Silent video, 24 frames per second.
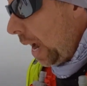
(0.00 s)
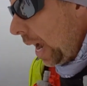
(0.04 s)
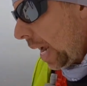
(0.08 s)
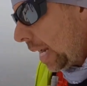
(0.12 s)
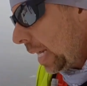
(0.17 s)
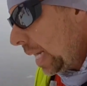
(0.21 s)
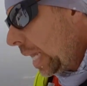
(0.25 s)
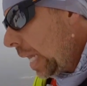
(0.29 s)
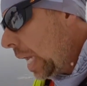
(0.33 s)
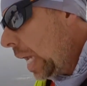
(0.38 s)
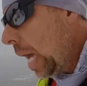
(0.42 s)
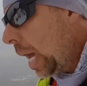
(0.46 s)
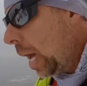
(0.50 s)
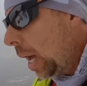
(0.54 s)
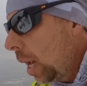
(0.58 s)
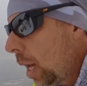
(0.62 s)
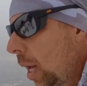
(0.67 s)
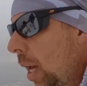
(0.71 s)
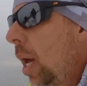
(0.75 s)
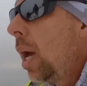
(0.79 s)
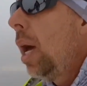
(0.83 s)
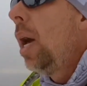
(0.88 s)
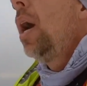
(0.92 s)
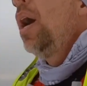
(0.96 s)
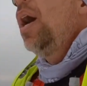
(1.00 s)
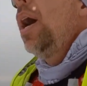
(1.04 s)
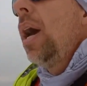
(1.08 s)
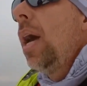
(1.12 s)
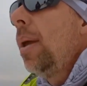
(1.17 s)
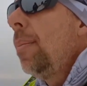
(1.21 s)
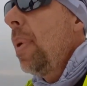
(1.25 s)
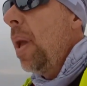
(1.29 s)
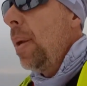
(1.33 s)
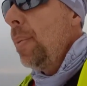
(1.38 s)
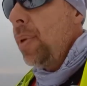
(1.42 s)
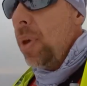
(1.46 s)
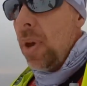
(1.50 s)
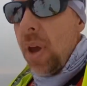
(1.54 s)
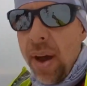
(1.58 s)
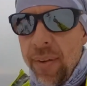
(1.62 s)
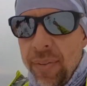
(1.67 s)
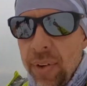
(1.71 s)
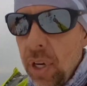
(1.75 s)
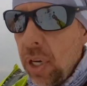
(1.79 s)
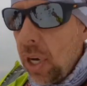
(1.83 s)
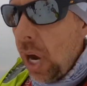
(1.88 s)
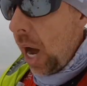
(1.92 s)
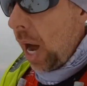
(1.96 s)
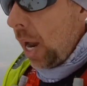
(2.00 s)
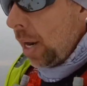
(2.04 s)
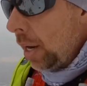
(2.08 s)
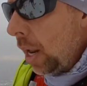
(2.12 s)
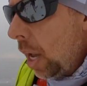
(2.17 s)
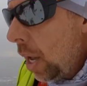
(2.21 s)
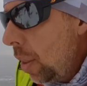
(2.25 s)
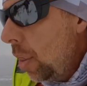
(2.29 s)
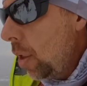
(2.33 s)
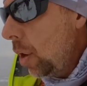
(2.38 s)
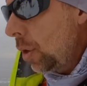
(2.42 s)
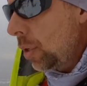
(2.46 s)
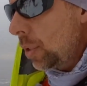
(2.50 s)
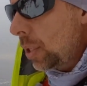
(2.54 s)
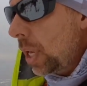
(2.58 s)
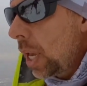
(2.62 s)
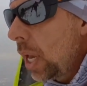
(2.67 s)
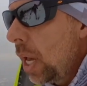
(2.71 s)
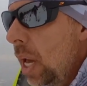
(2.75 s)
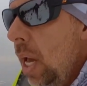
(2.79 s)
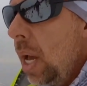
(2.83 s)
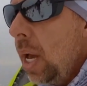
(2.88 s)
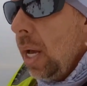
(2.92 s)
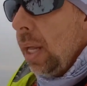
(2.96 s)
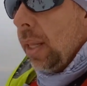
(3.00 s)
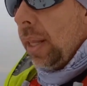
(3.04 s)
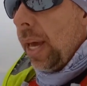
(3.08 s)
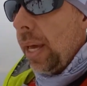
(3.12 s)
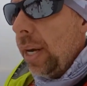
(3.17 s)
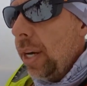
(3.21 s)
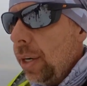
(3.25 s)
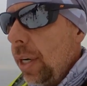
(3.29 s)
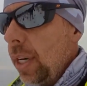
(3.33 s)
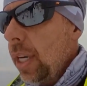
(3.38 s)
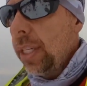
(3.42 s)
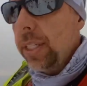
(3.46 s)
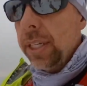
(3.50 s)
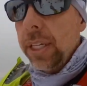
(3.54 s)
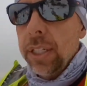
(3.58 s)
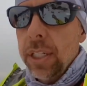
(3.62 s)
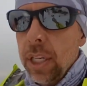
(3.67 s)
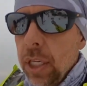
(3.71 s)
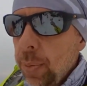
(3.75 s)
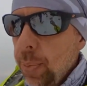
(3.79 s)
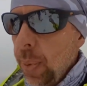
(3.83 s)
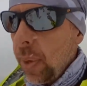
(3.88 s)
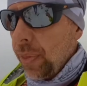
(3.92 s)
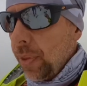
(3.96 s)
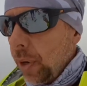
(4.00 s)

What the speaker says: 80, and maybe you haven't gone those later distances,